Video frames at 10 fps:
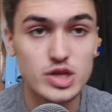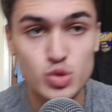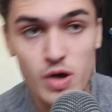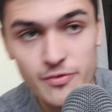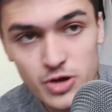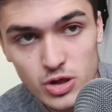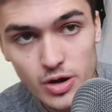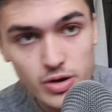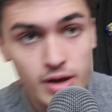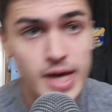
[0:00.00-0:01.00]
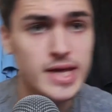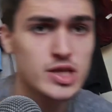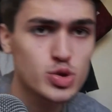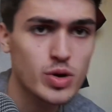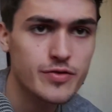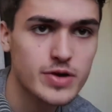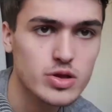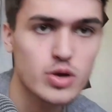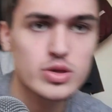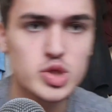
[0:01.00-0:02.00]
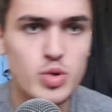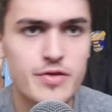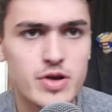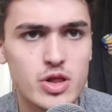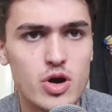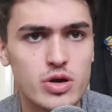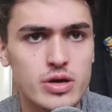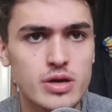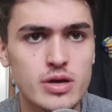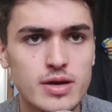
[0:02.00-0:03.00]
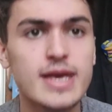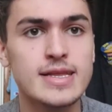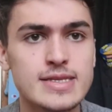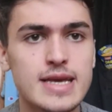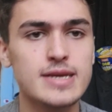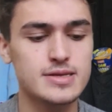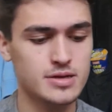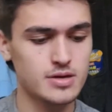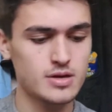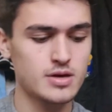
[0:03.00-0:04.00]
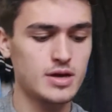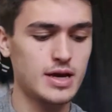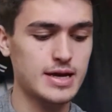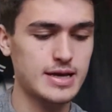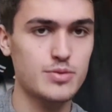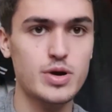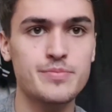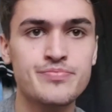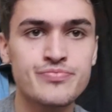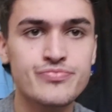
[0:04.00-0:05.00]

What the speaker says: The 12 o'clock, the 12 o'clock, the 12 o'clock. Indeed. Okay, well,